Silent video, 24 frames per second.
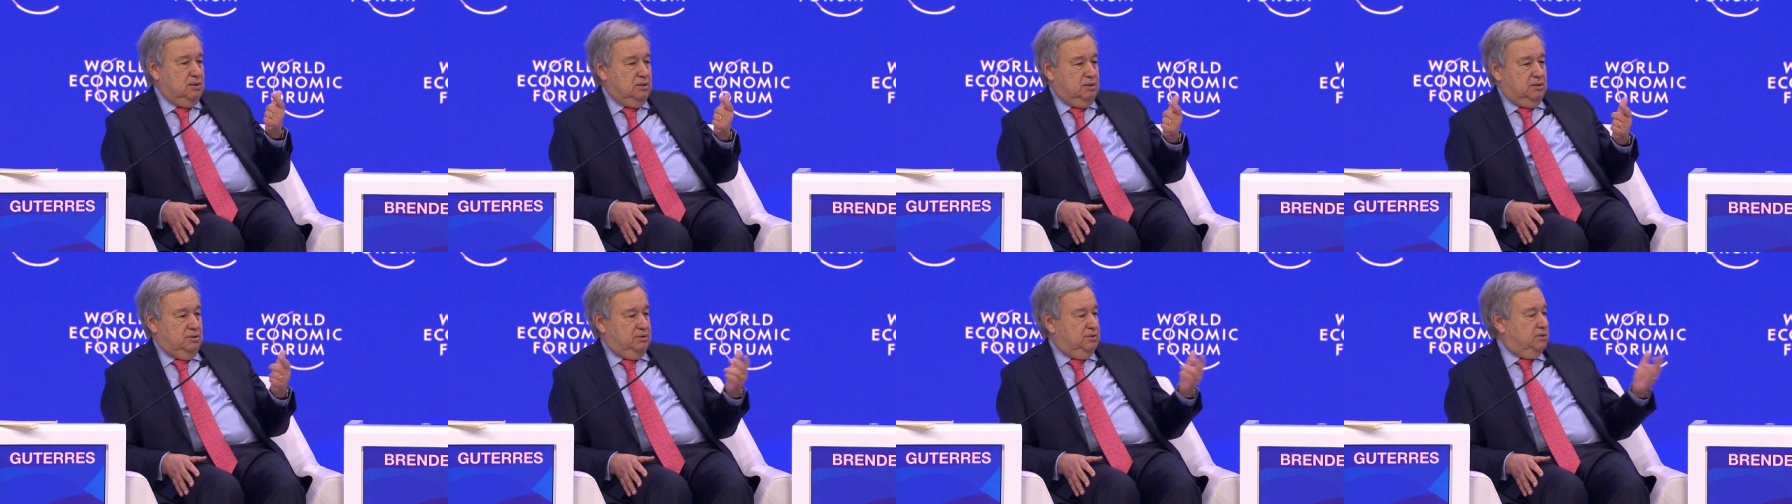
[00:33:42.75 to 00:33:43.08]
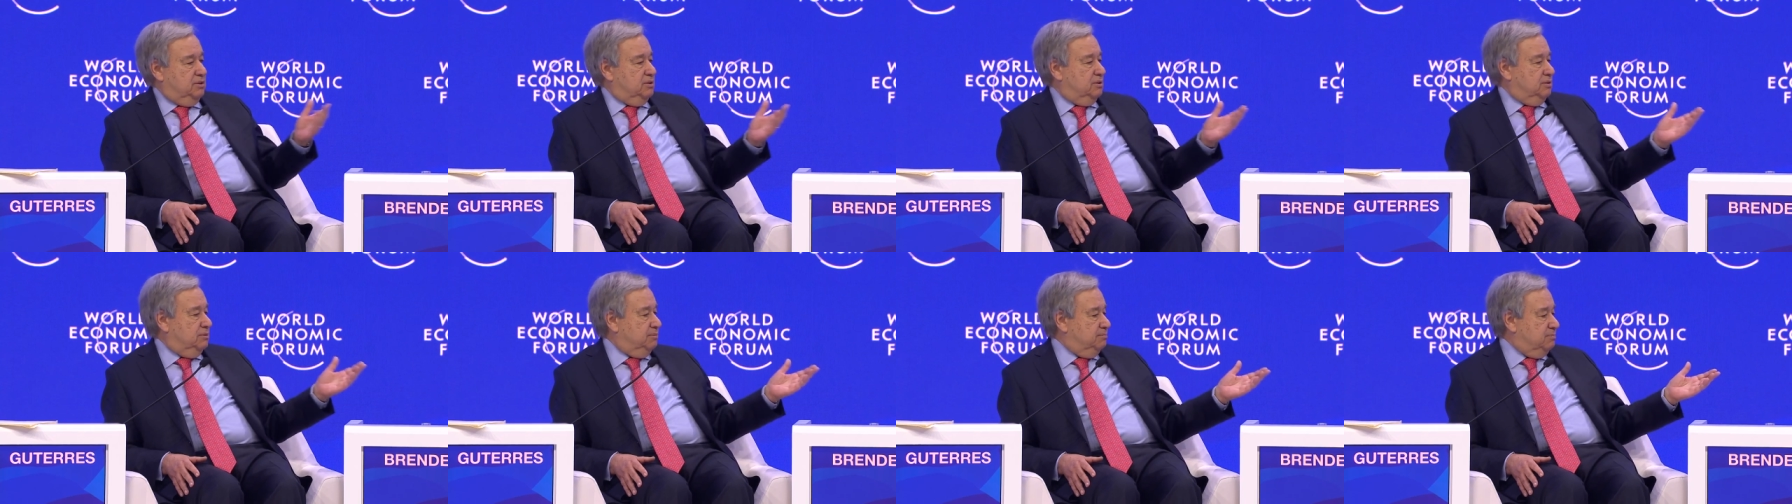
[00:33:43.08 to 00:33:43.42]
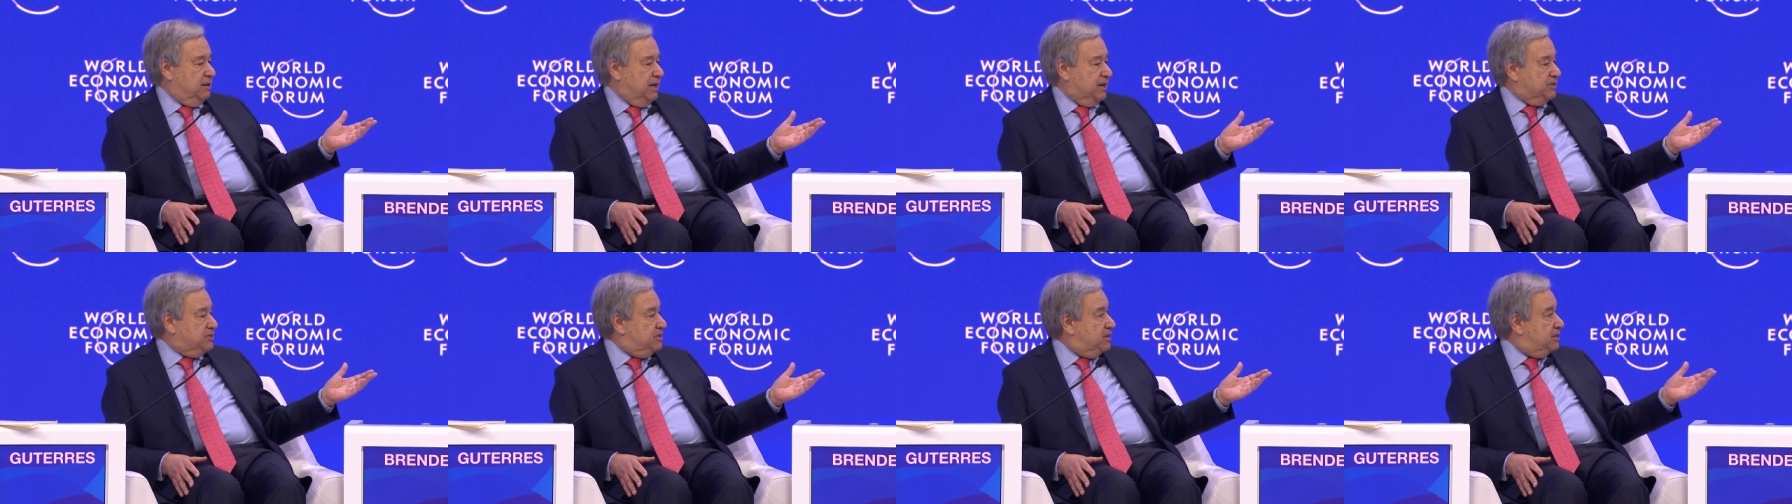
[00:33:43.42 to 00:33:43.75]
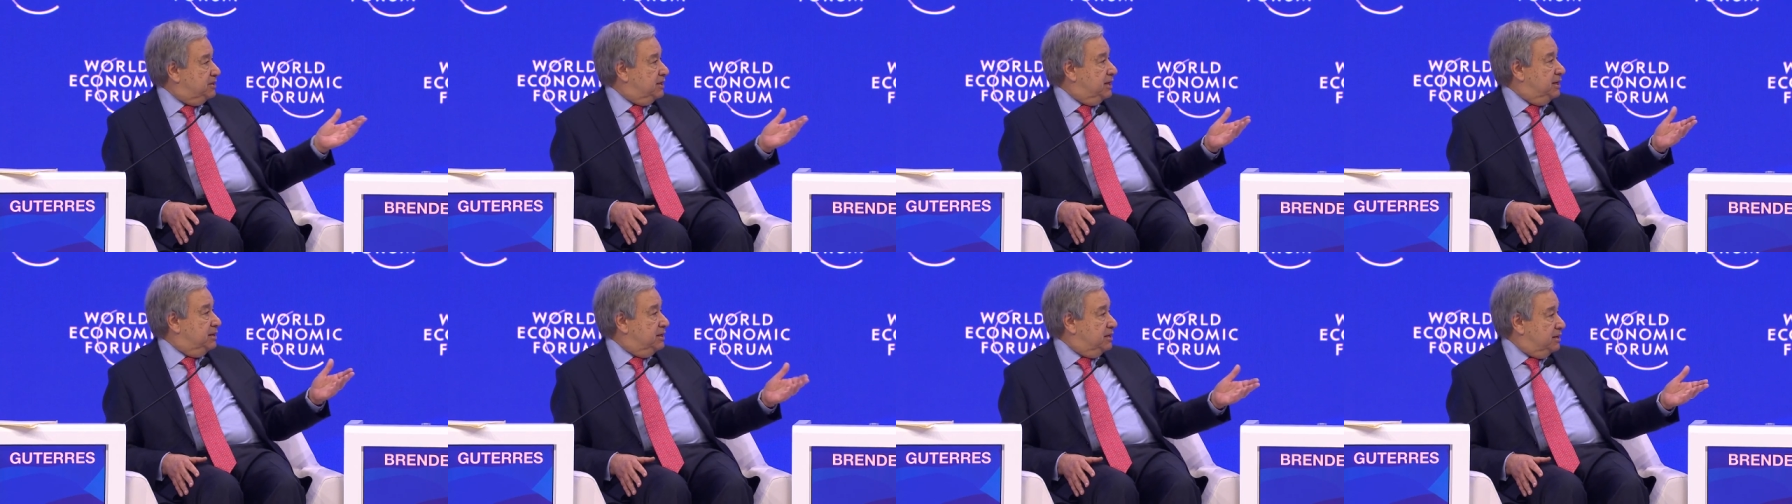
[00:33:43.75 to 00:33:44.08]
the Black Sea
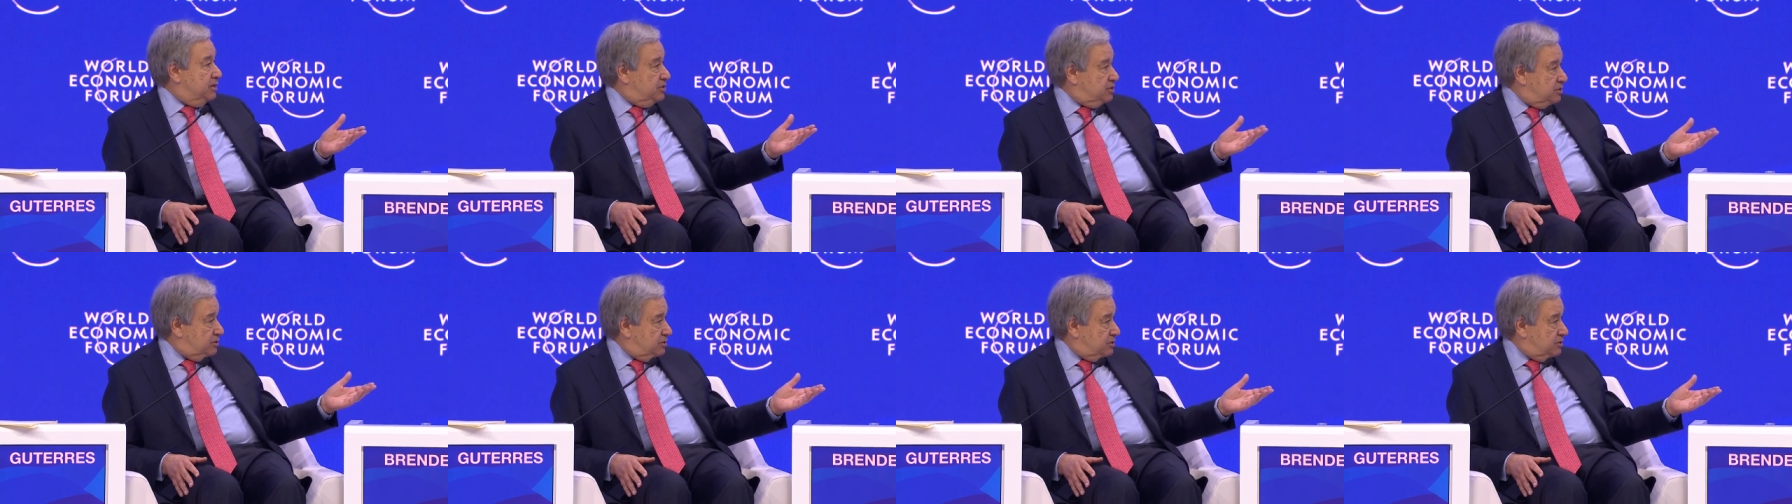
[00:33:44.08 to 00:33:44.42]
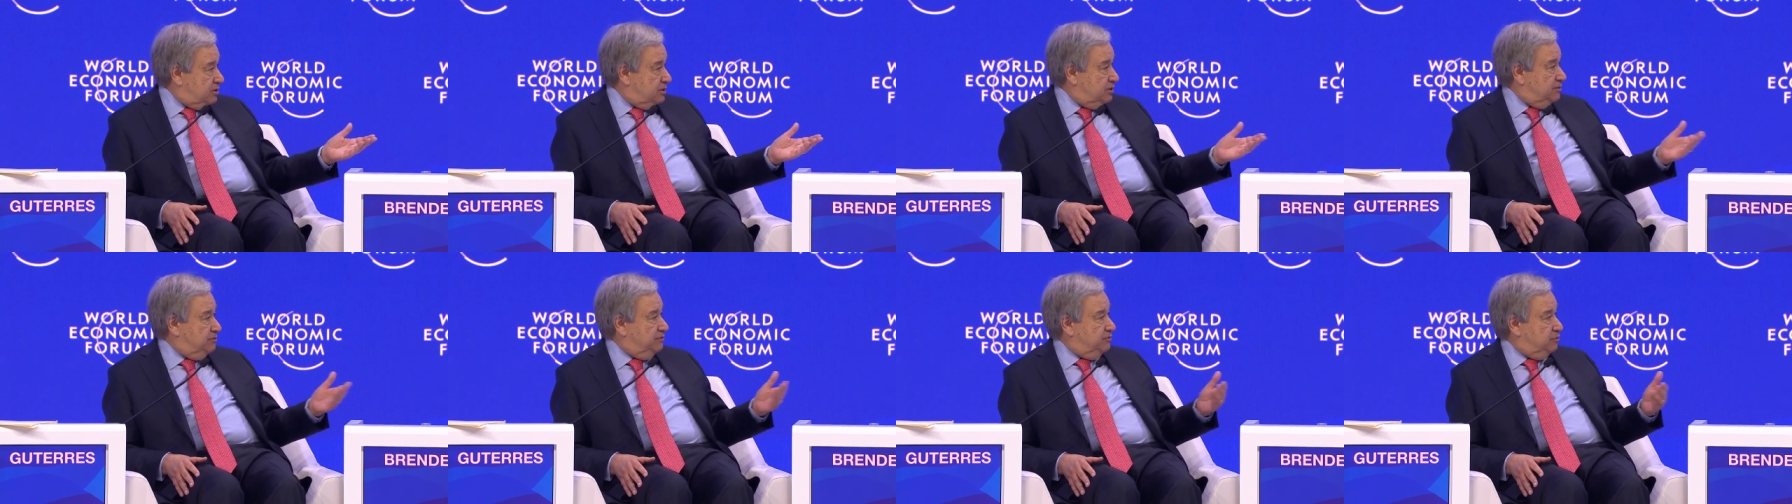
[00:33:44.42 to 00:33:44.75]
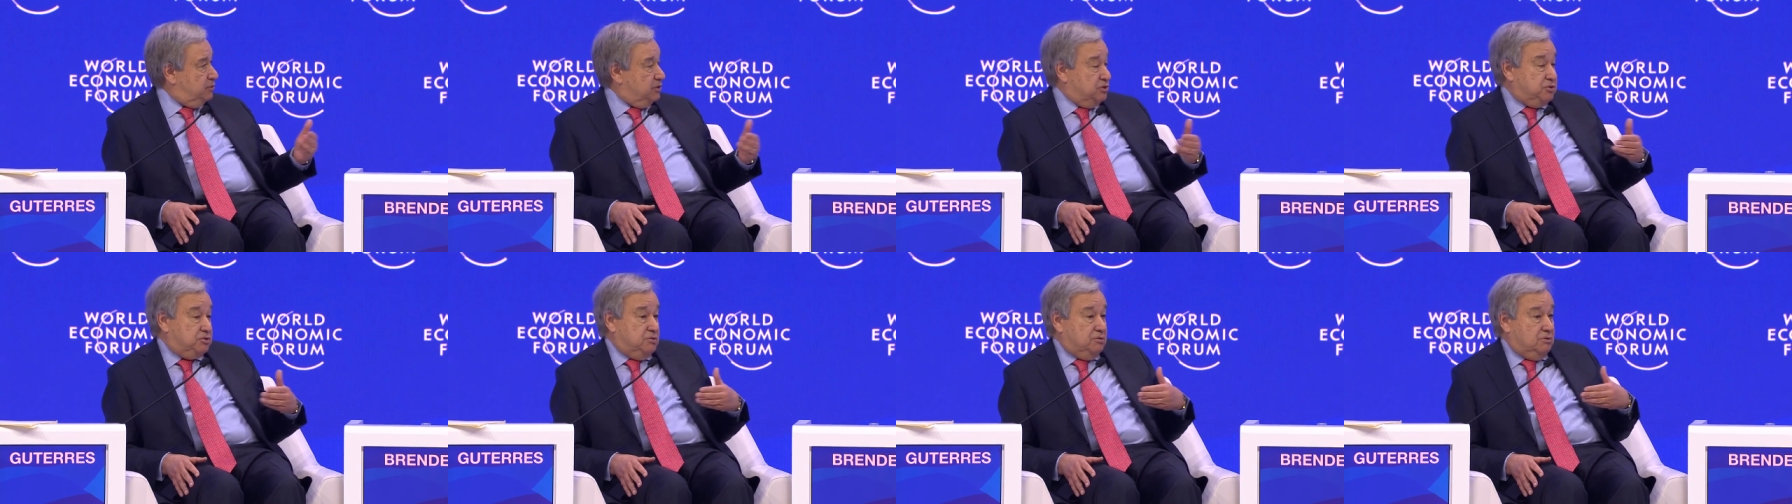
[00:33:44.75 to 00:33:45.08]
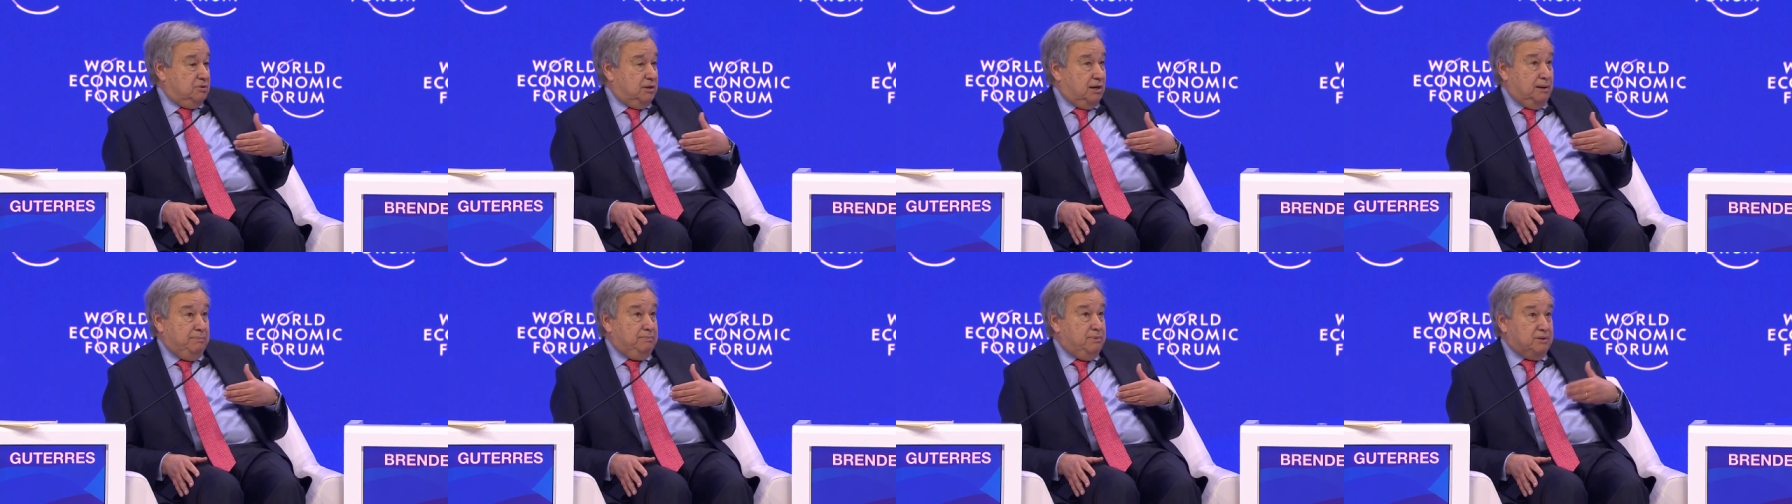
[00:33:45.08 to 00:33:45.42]
Grain Initiative, which
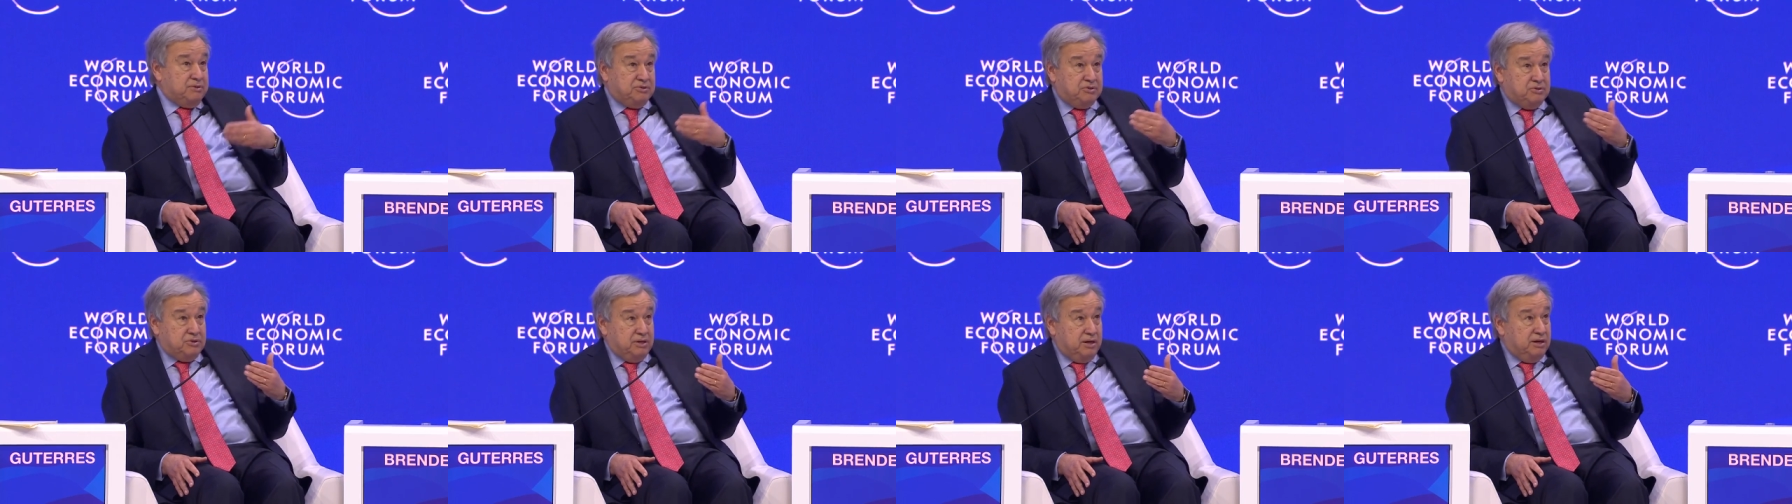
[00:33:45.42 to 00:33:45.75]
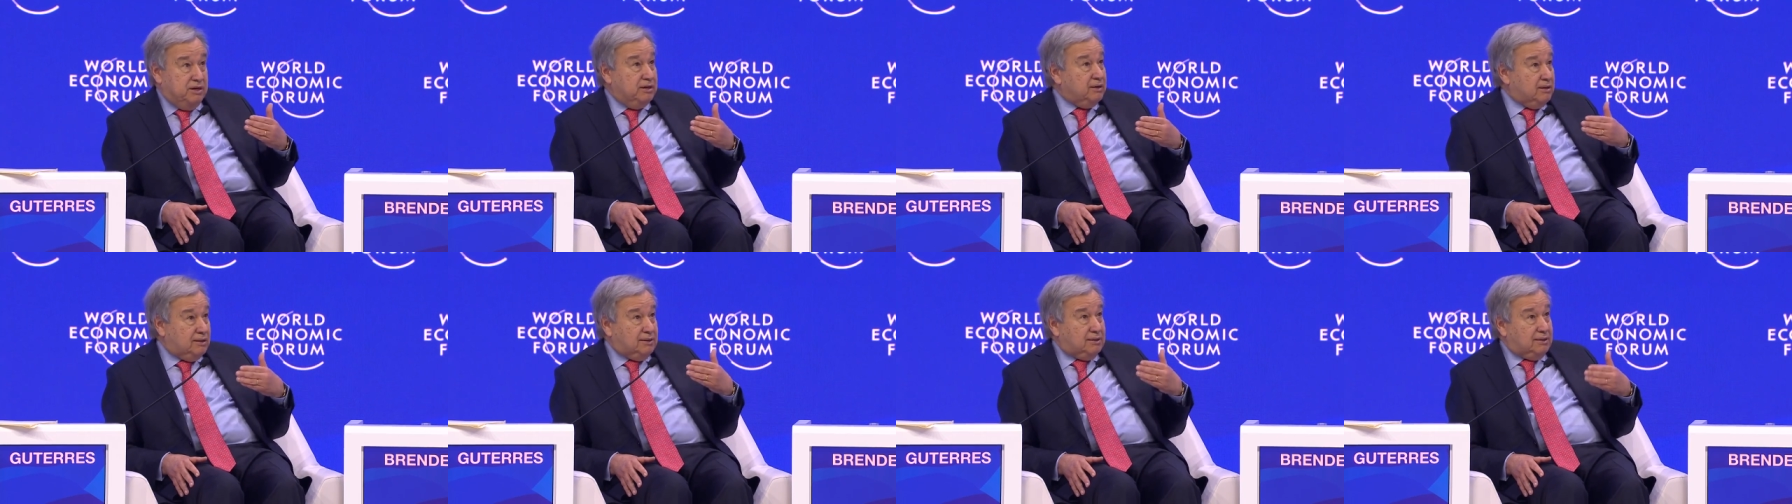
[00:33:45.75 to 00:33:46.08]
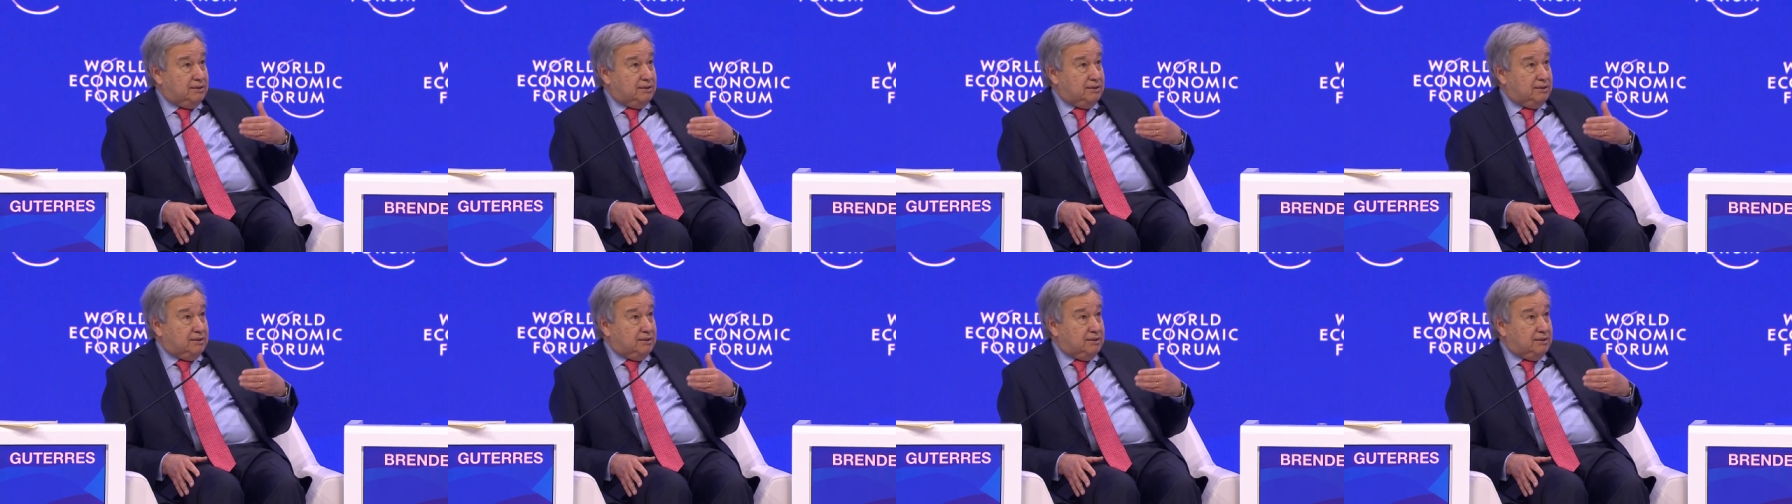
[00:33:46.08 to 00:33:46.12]
I must say,